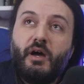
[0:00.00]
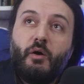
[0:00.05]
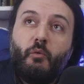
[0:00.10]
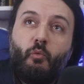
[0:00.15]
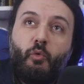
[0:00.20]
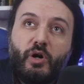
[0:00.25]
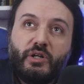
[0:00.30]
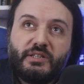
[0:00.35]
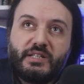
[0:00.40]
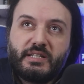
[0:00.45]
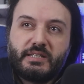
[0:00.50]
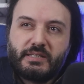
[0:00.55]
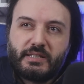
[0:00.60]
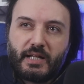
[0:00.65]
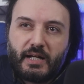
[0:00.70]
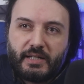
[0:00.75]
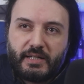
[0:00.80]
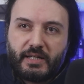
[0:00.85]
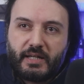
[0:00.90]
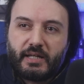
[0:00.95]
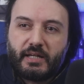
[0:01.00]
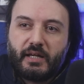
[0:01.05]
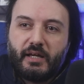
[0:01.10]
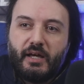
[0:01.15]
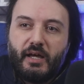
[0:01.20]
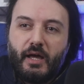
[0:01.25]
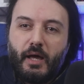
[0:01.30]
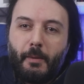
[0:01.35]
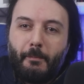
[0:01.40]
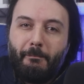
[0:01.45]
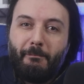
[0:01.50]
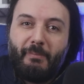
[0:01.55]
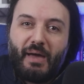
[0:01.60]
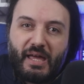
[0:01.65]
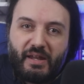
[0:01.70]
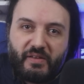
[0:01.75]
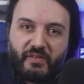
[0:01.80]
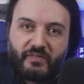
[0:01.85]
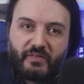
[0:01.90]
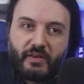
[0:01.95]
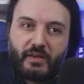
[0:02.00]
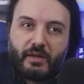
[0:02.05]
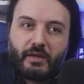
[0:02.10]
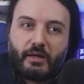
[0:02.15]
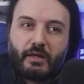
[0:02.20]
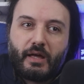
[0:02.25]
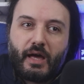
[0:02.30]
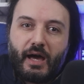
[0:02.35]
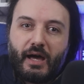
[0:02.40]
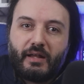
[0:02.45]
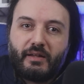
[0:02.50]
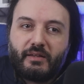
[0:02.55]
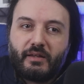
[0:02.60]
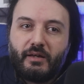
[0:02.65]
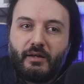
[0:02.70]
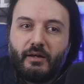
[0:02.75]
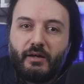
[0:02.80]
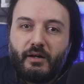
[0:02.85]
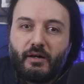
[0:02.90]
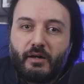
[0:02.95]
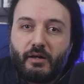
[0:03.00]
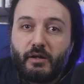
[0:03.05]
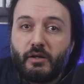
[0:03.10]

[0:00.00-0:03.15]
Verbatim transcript: was studying medicine at uh,